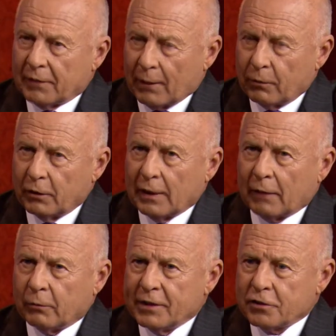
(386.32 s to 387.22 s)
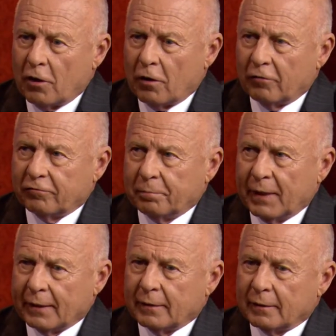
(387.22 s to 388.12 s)
That one got resolved,
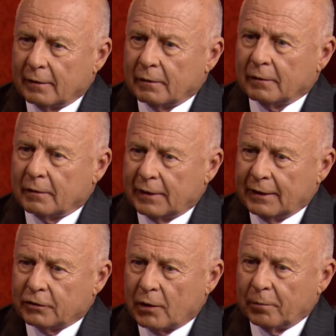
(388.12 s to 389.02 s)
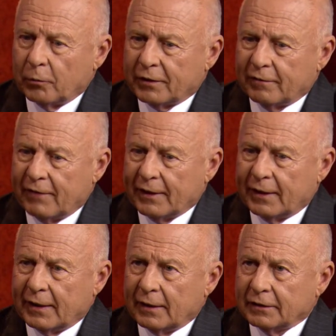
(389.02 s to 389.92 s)
but the trouble with
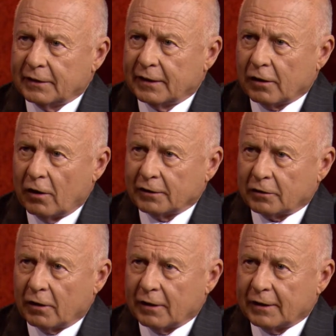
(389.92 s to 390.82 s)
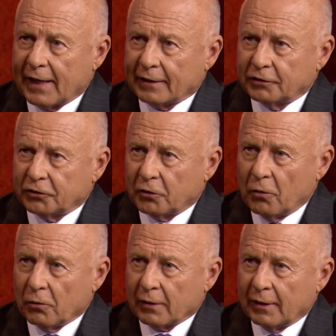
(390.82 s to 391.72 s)
Avandia is that it caused heart attack and
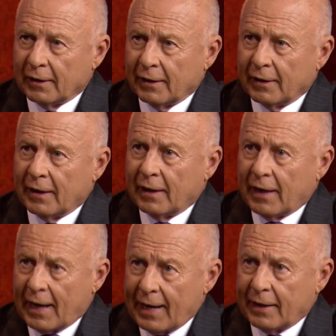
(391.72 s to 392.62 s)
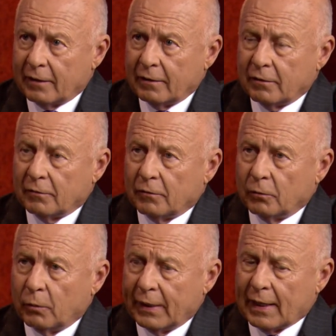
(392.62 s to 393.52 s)
stroke. And
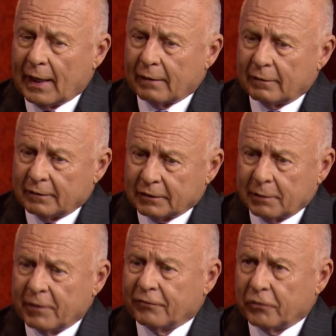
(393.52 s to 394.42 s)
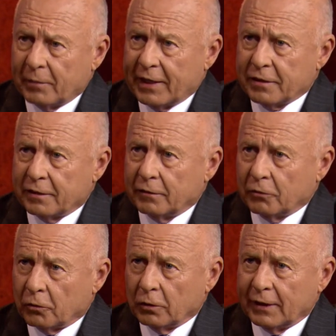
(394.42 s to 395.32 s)
we got some
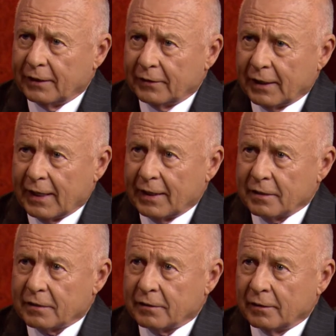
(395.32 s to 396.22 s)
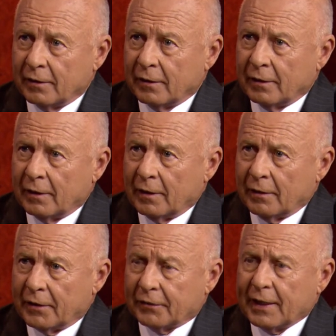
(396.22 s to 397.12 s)
information early in the case yeah
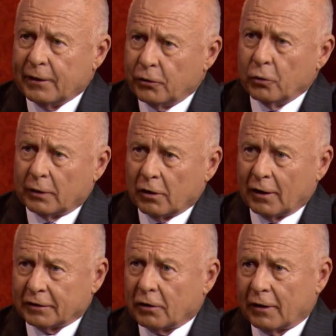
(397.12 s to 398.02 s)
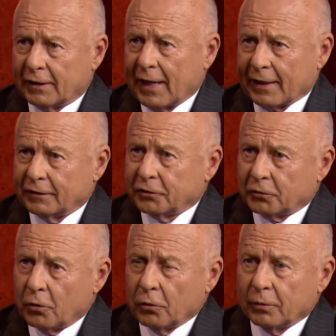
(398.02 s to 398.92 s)
that they knew it caused heart attack and
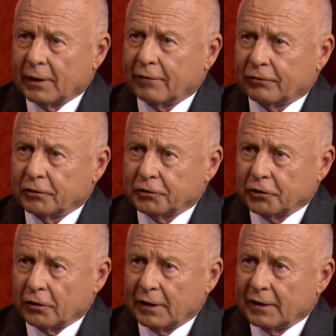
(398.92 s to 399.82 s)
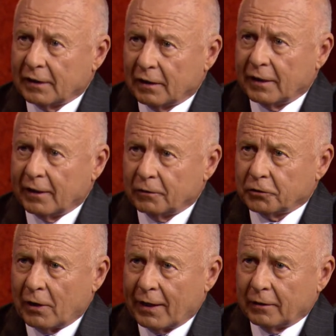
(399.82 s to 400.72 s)
stroke when they first took it into clinical
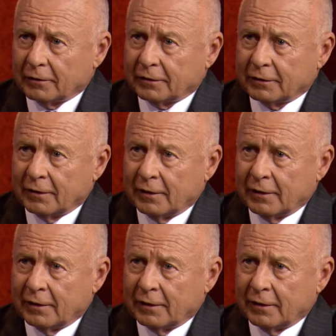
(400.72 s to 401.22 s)
trials.